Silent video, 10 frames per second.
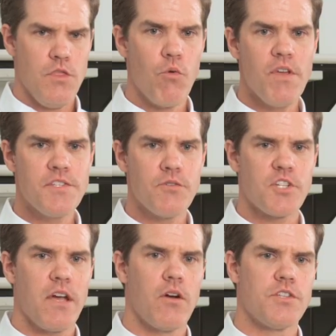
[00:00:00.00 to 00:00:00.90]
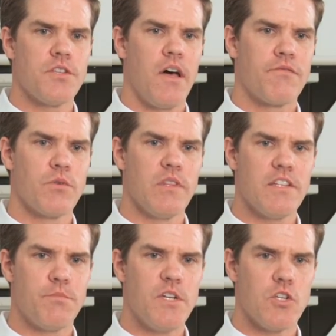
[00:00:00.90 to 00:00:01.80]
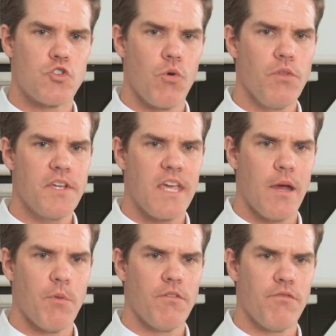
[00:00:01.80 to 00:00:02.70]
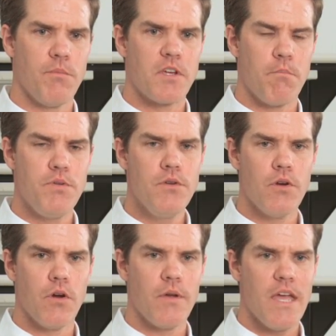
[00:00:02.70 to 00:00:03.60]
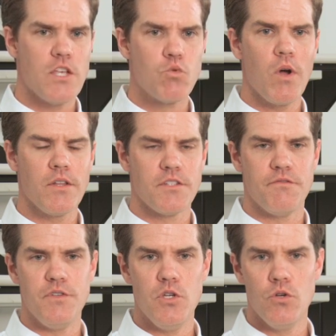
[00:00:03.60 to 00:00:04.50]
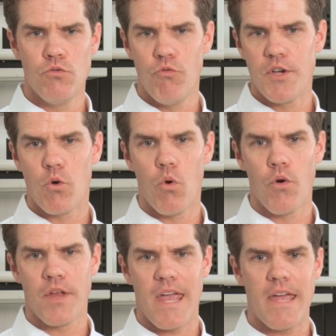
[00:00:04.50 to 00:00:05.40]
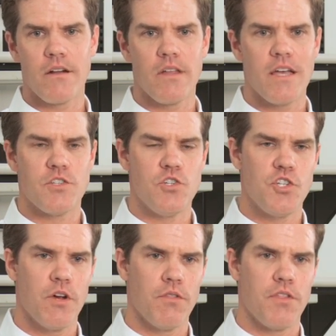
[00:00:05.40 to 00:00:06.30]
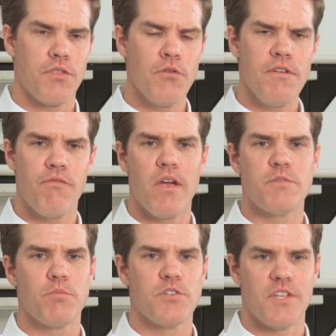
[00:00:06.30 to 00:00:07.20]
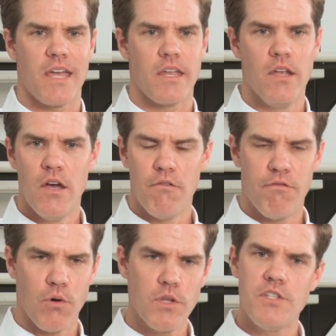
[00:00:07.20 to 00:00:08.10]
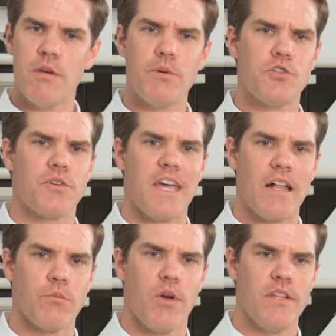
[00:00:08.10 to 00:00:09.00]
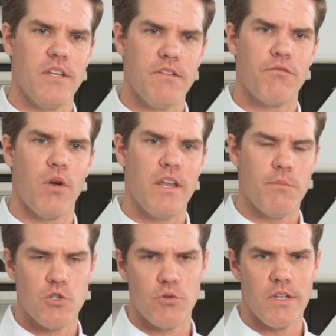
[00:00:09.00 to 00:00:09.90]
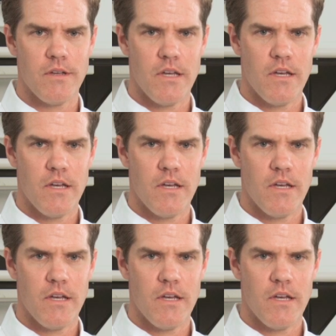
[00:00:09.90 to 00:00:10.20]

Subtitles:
The Research IR software lets me control the camera from the computer as well as view, record, analyze, and share the 30 frames per second fully temperature calibrated infrared imagery.